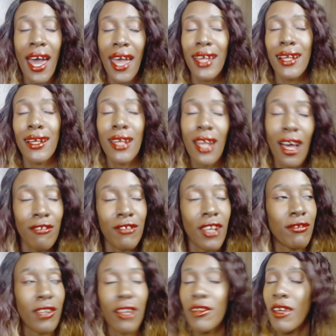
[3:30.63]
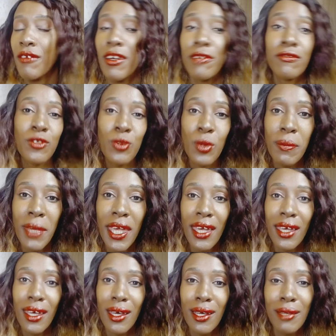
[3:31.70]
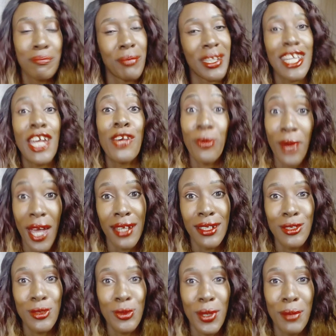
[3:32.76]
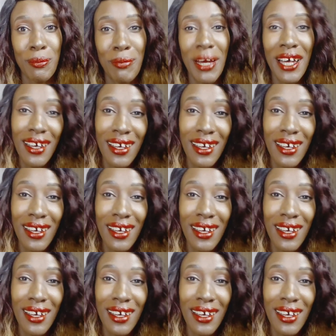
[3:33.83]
I love swimming, but I rarely swim.